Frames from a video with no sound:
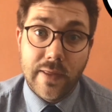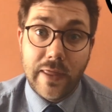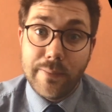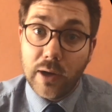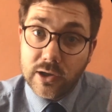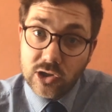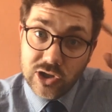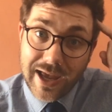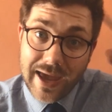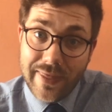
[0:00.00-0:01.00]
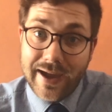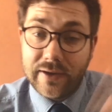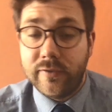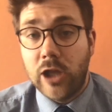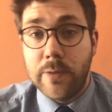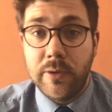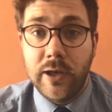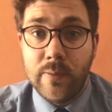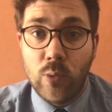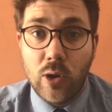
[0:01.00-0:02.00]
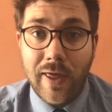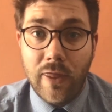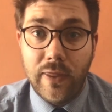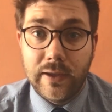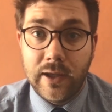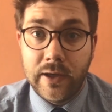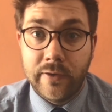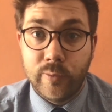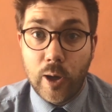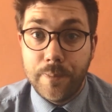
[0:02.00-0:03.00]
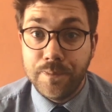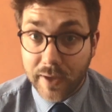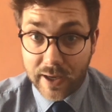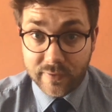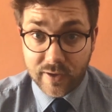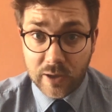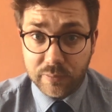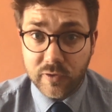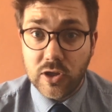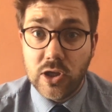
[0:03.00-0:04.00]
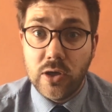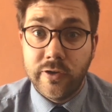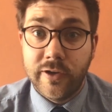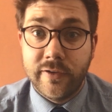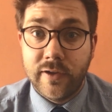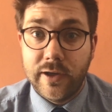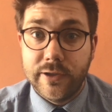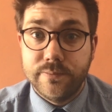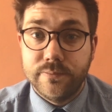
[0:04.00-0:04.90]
they might share that excitement in what they're thinking as well. It's up to you to decide.